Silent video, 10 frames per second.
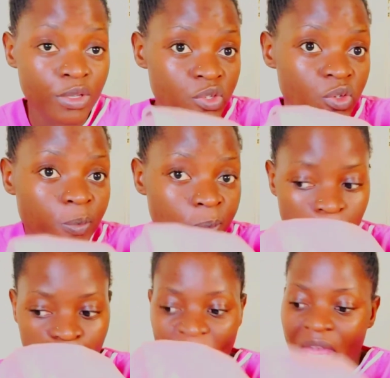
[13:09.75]
So
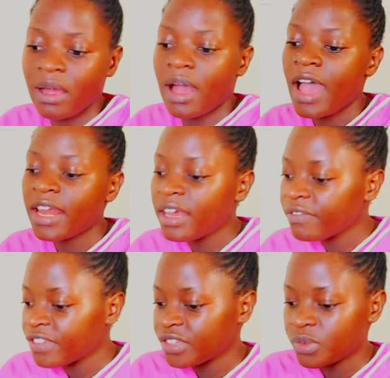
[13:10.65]
I
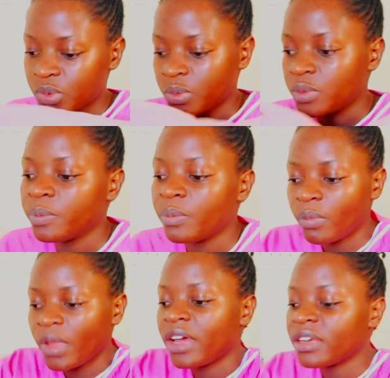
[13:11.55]
love this too.
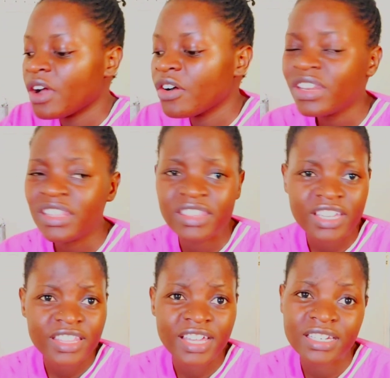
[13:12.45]
And the only
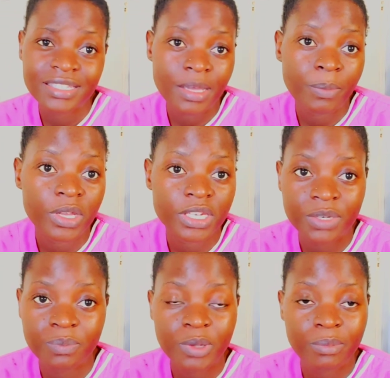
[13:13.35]
thing that
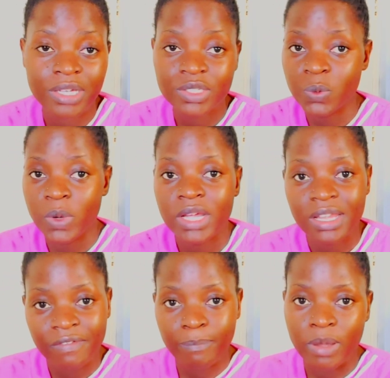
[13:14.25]
disappointed me much were
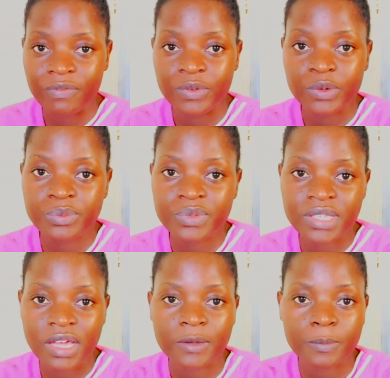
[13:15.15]
the
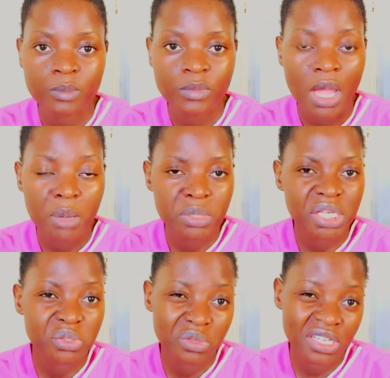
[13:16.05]
perfumes, and I'm
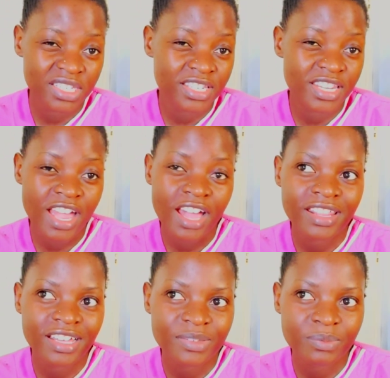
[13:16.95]
here to get the
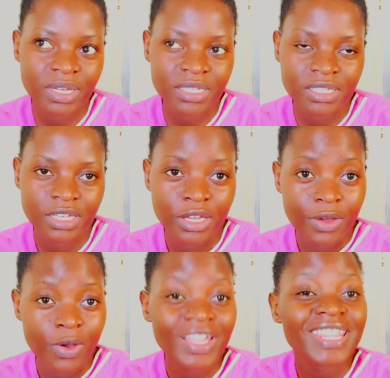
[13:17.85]
others, but
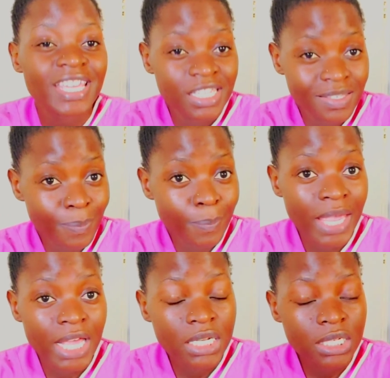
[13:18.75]
okay, they
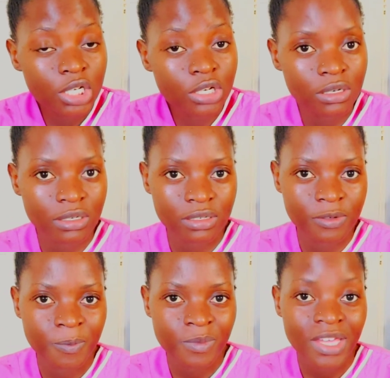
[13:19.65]
smell good.
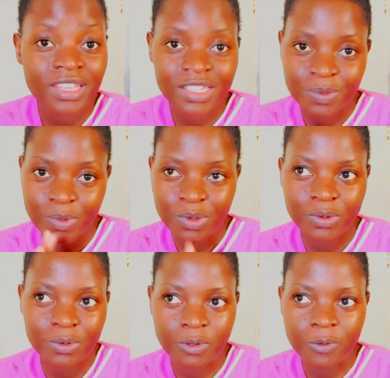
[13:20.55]

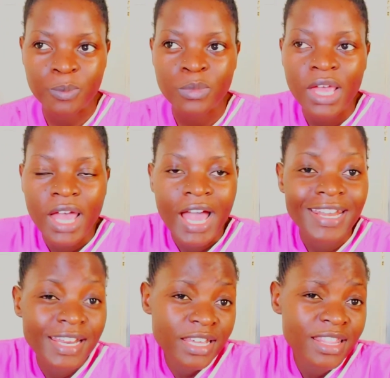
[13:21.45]

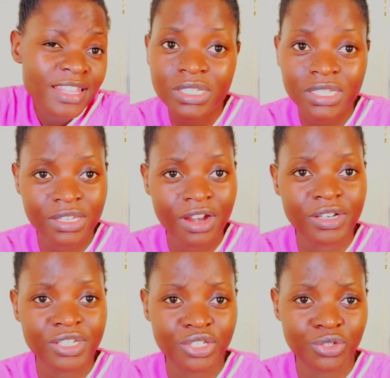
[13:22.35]
And another, not
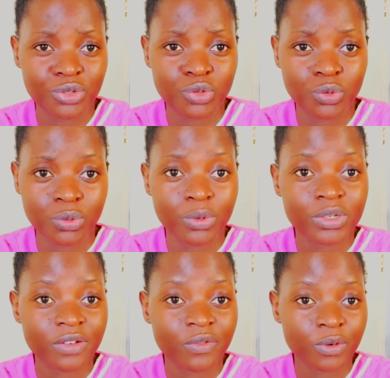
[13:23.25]
discouraging you to
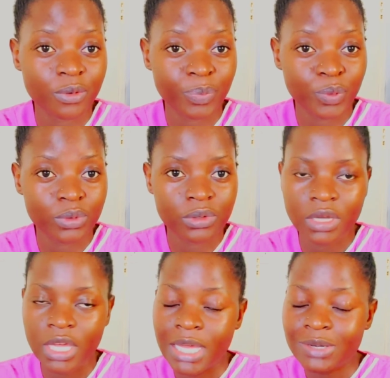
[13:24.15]
order from Noon,
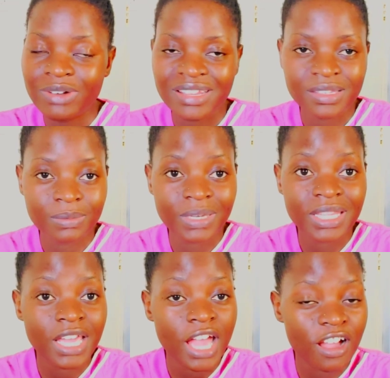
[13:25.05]
trust me,
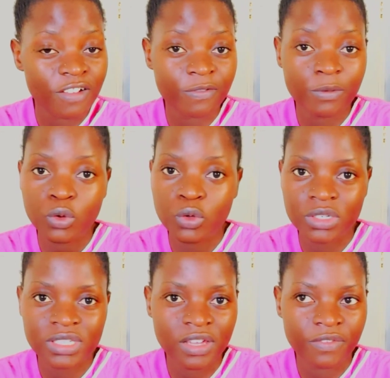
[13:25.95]
they have
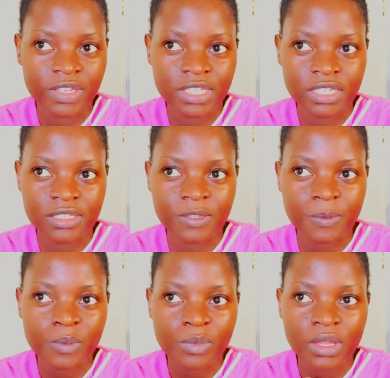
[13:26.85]
good services.
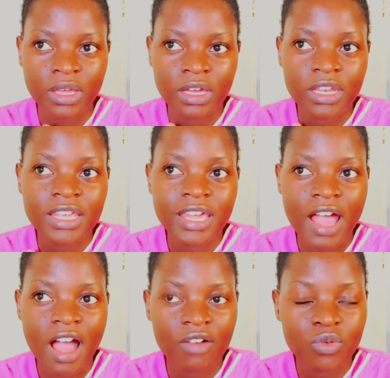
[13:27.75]
They
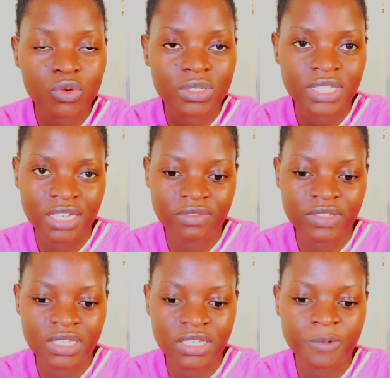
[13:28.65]
have good
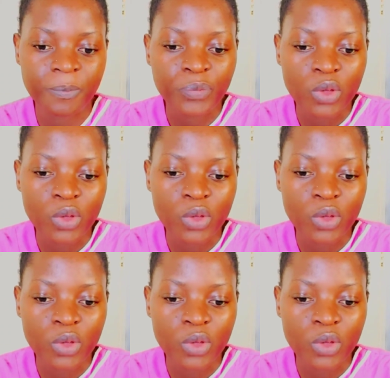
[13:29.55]
services.